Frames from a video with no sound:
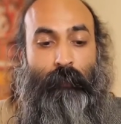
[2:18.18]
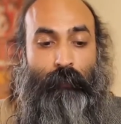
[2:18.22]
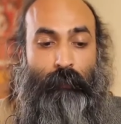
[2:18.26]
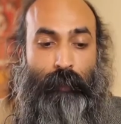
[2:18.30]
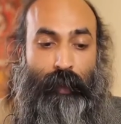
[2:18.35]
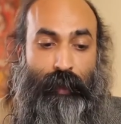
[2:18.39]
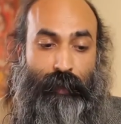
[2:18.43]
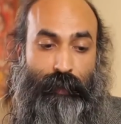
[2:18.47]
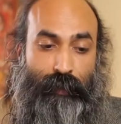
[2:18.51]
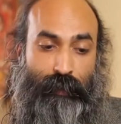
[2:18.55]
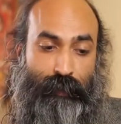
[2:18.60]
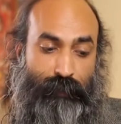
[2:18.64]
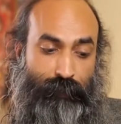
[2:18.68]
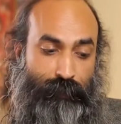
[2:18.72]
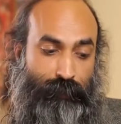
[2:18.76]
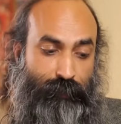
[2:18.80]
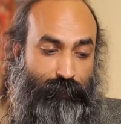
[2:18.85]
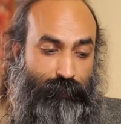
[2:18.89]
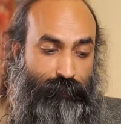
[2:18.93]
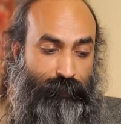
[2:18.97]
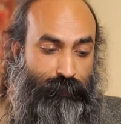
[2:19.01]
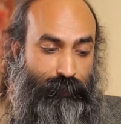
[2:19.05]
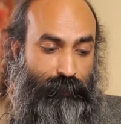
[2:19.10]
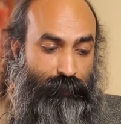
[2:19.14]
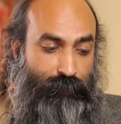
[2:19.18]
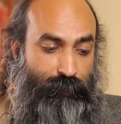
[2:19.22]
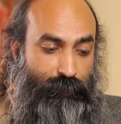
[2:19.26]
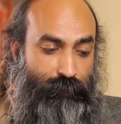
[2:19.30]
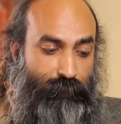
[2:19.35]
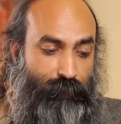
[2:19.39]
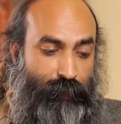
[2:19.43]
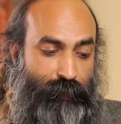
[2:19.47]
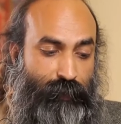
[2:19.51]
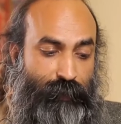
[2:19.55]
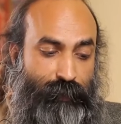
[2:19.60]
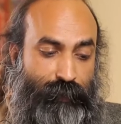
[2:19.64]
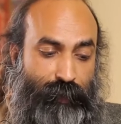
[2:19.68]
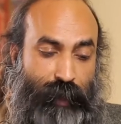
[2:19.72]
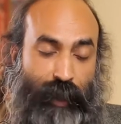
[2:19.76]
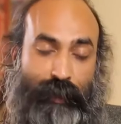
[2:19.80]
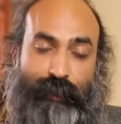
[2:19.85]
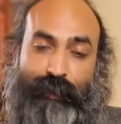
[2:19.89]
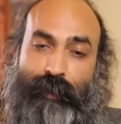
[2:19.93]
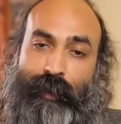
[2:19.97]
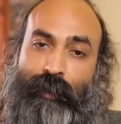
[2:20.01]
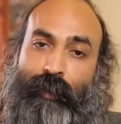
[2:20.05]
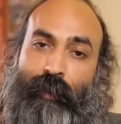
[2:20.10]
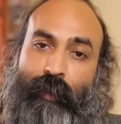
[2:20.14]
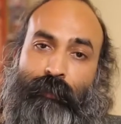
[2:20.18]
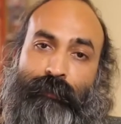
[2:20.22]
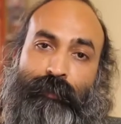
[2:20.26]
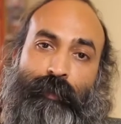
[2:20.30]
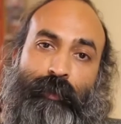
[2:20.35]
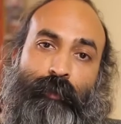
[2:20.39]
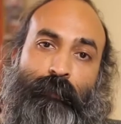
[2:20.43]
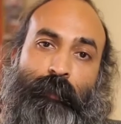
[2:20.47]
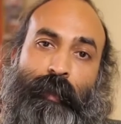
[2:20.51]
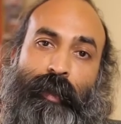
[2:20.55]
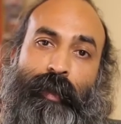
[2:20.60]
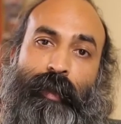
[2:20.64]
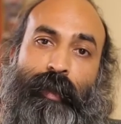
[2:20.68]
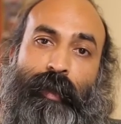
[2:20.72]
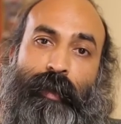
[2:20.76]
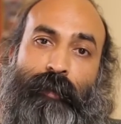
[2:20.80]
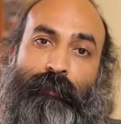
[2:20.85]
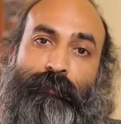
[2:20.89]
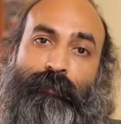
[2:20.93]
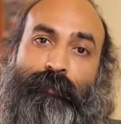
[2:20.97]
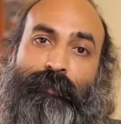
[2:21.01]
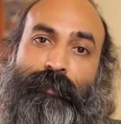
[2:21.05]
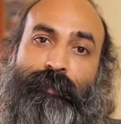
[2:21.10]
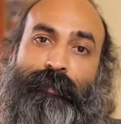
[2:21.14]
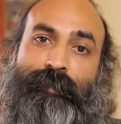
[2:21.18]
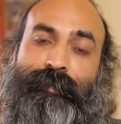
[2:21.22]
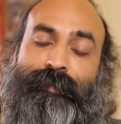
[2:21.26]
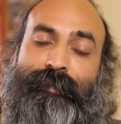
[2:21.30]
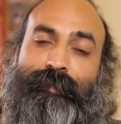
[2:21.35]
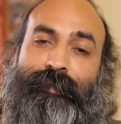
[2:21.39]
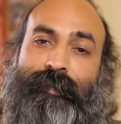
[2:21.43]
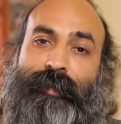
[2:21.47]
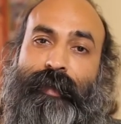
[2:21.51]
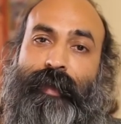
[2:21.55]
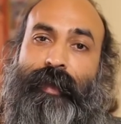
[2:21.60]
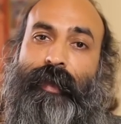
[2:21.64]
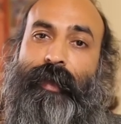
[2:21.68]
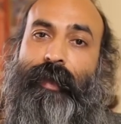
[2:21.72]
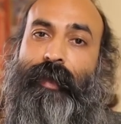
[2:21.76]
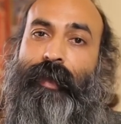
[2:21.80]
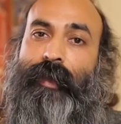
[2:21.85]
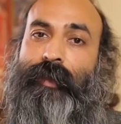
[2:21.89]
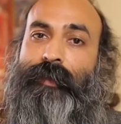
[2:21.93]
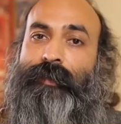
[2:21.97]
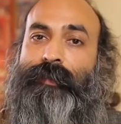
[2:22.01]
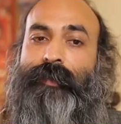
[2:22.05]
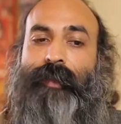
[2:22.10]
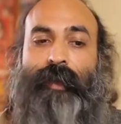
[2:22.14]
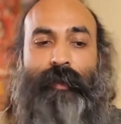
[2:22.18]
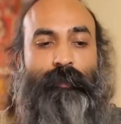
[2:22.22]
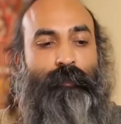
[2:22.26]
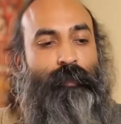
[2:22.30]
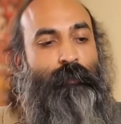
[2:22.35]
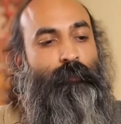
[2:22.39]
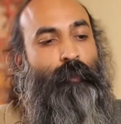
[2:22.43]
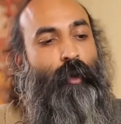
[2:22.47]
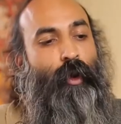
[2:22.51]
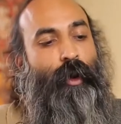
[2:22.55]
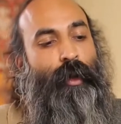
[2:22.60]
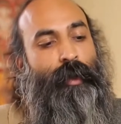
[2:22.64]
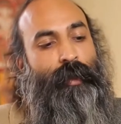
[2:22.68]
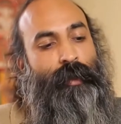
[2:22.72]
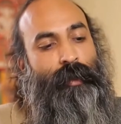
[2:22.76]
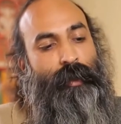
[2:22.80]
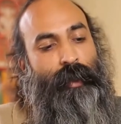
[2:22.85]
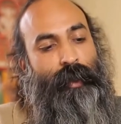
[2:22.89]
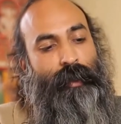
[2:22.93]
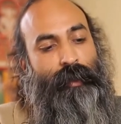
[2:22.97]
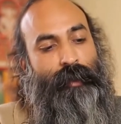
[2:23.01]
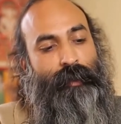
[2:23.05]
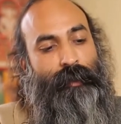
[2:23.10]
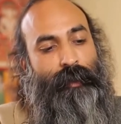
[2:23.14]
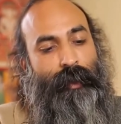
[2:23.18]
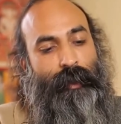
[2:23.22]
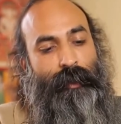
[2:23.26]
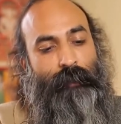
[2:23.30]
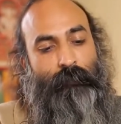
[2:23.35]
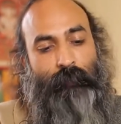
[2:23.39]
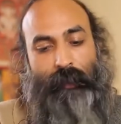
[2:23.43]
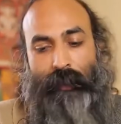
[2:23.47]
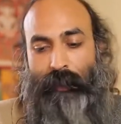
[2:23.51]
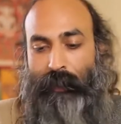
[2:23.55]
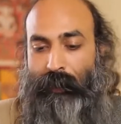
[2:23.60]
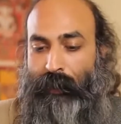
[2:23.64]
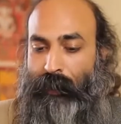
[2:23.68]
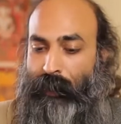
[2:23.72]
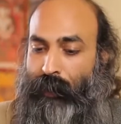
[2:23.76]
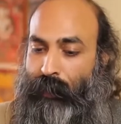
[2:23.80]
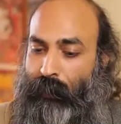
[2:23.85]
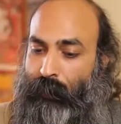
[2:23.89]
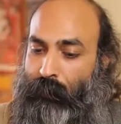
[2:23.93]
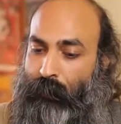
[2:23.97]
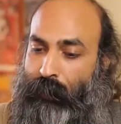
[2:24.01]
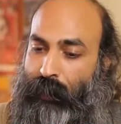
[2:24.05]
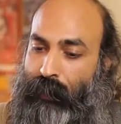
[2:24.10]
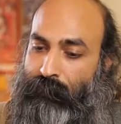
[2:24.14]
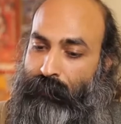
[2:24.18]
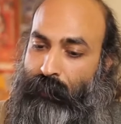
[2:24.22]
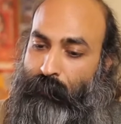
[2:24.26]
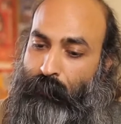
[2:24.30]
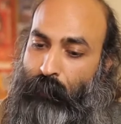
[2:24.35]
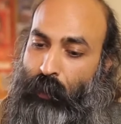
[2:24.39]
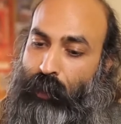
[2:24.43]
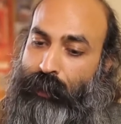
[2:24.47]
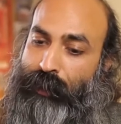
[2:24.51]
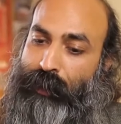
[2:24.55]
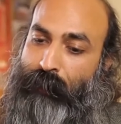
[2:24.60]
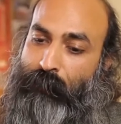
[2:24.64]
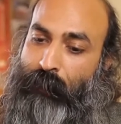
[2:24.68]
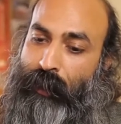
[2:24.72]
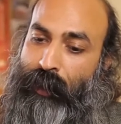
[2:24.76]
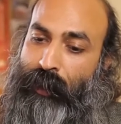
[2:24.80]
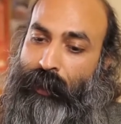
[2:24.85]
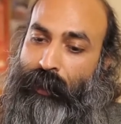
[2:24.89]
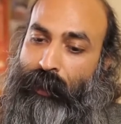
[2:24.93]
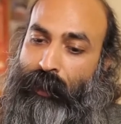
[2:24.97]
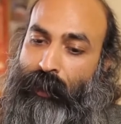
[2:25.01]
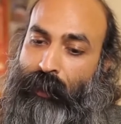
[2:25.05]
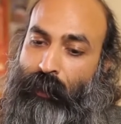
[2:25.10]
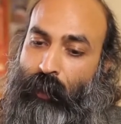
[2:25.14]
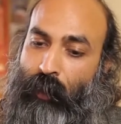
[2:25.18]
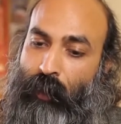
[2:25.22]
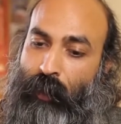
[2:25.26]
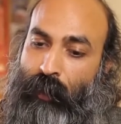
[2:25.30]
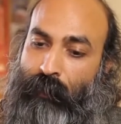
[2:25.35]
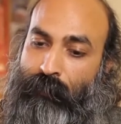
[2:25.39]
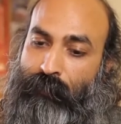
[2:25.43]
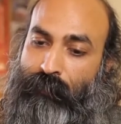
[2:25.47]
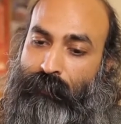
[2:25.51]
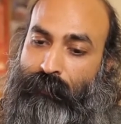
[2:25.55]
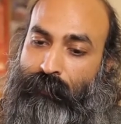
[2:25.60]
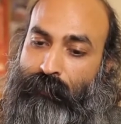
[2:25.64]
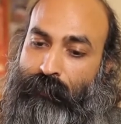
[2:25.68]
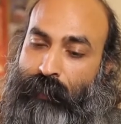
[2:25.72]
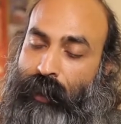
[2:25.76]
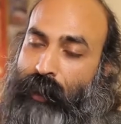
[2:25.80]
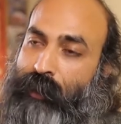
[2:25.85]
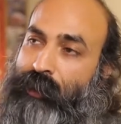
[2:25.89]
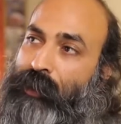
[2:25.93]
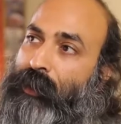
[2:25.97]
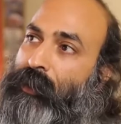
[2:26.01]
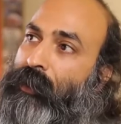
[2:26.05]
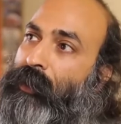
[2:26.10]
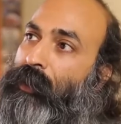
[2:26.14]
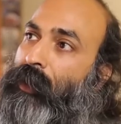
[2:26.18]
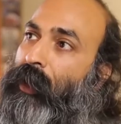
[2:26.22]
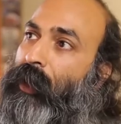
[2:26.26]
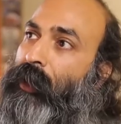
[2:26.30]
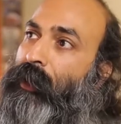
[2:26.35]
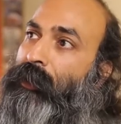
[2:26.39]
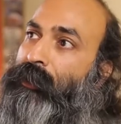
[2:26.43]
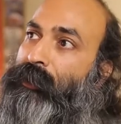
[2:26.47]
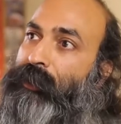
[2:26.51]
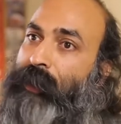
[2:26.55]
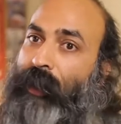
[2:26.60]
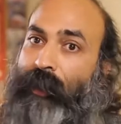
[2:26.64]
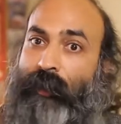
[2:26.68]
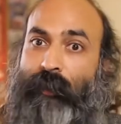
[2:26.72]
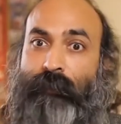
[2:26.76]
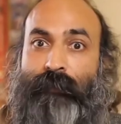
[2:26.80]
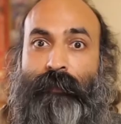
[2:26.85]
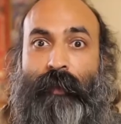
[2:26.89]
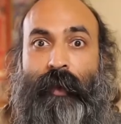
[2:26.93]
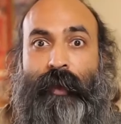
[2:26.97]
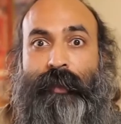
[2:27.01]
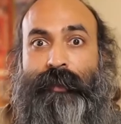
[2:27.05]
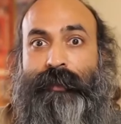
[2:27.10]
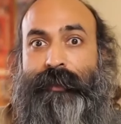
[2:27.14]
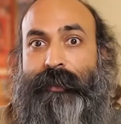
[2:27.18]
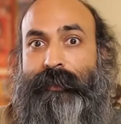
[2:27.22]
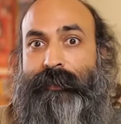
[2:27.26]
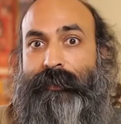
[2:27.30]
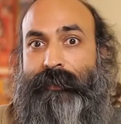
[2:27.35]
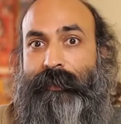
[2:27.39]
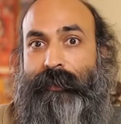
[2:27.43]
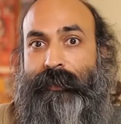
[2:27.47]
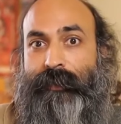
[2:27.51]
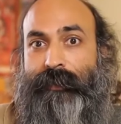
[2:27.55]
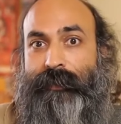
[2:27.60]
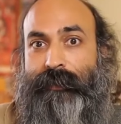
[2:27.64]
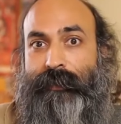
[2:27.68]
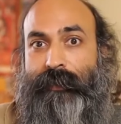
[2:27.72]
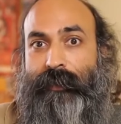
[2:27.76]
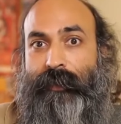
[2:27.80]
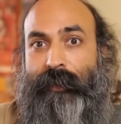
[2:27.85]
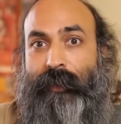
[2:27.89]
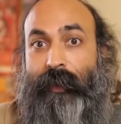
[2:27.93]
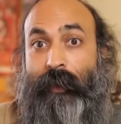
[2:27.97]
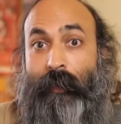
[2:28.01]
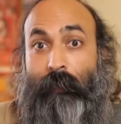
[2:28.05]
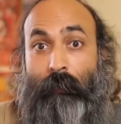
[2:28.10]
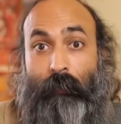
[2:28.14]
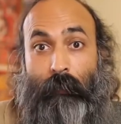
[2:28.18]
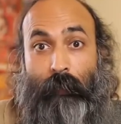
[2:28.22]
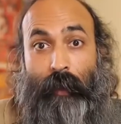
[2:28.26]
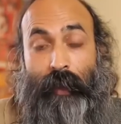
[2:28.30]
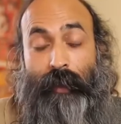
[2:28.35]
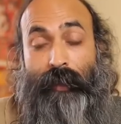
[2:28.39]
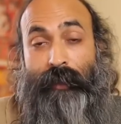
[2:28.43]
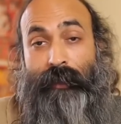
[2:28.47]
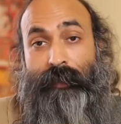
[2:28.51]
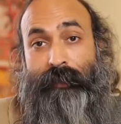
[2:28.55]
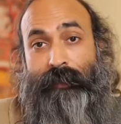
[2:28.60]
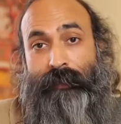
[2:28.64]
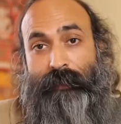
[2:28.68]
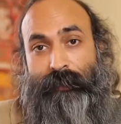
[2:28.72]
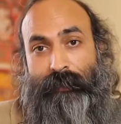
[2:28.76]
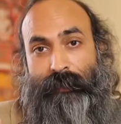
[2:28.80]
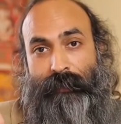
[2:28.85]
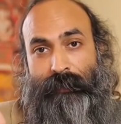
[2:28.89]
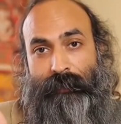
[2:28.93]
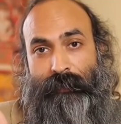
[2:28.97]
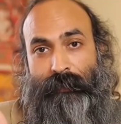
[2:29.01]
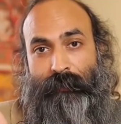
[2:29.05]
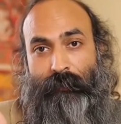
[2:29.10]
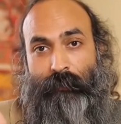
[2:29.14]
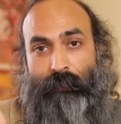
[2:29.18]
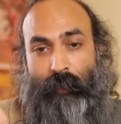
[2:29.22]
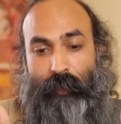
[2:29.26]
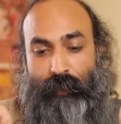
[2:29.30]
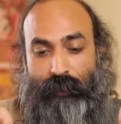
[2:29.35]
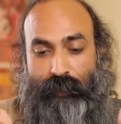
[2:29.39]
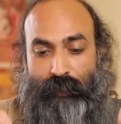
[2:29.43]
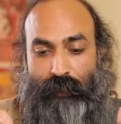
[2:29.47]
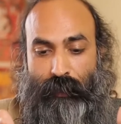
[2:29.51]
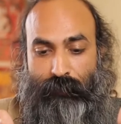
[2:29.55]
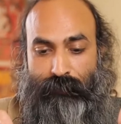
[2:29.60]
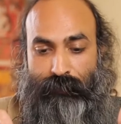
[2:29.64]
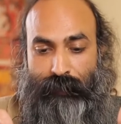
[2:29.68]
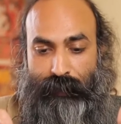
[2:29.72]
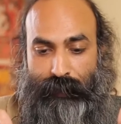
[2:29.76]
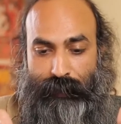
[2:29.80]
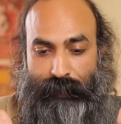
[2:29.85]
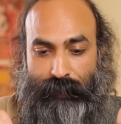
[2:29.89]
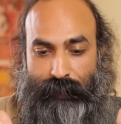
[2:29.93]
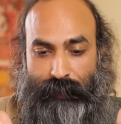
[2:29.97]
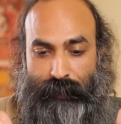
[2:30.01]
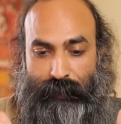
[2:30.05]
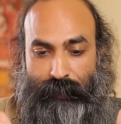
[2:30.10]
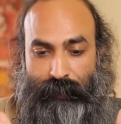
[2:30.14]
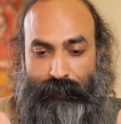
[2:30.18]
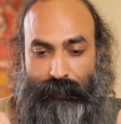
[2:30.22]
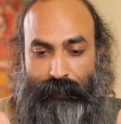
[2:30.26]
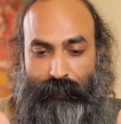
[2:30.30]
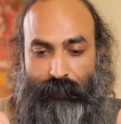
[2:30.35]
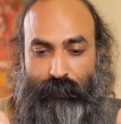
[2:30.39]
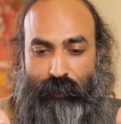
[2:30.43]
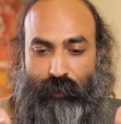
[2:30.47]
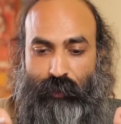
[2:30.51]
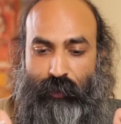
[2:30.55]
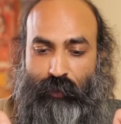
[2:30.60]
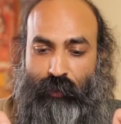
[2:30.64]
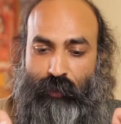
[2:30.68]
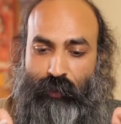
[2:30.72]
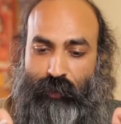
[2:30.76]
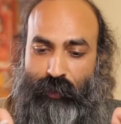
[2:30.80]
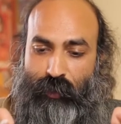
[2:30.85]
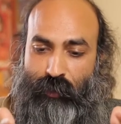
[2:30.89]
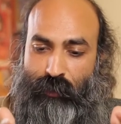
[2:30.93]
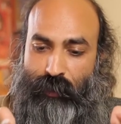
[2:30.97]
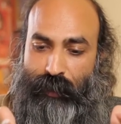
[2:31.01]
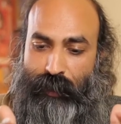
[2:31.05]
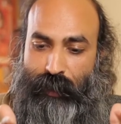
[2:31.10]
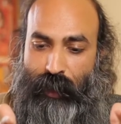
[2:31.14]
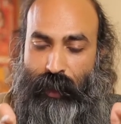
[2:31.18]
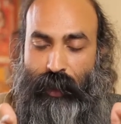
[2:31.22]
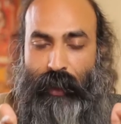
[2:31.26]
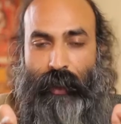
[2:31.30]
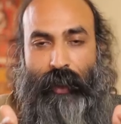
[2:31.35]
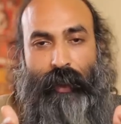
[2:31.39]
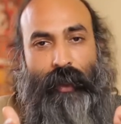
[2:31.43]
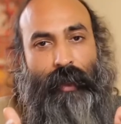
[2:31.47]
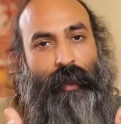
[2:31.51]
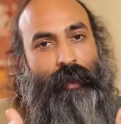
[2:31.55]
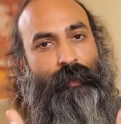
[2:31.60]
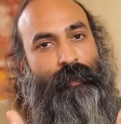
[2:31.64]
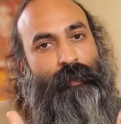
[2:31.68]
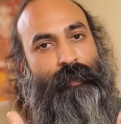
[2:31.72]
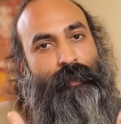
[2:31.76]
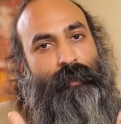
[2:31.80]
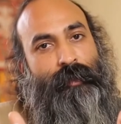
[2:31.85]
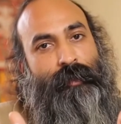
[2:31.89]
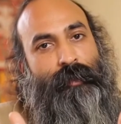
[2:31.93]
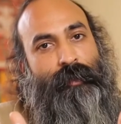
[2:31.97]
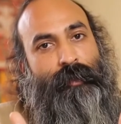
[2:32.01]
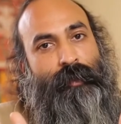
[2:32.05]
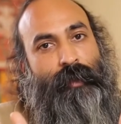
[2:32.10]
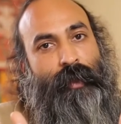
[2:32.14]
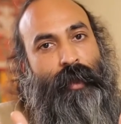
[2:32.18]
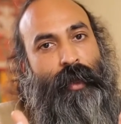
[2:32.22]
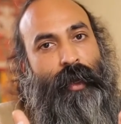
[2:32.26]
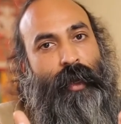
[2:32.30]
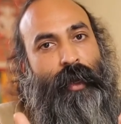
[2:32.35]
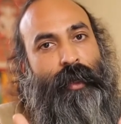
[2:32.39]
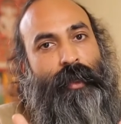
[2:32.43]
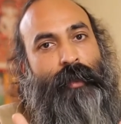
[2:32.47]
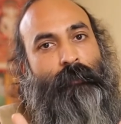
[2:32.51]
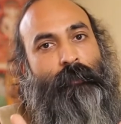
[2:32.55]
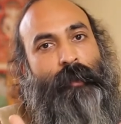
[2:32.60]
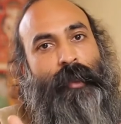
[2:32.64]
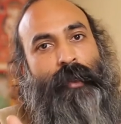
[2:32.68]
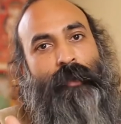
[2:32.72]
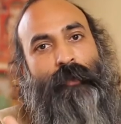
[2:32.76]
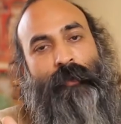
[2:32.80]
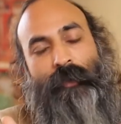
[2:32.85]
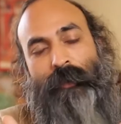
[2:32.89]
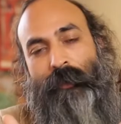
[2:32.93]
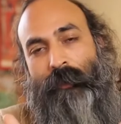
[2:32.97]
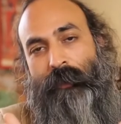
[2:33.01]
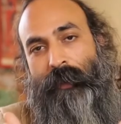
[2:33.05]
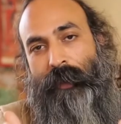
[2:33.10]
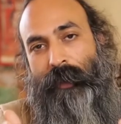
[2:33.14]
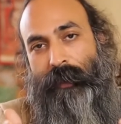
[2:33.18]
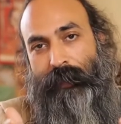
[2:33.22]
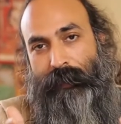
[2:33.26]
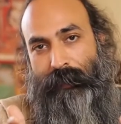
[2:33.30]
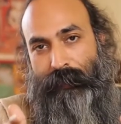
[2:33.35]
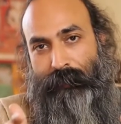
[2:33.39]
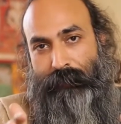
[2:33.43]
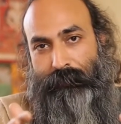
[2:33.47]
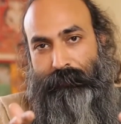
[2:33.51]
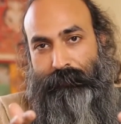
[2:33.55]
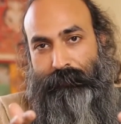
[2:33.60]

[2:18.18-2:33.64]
But the tragedy of human life is that we're born like an animal, we have the possibility of touching the highest state of consciousness, but most of us choose to stay in the animalhood only.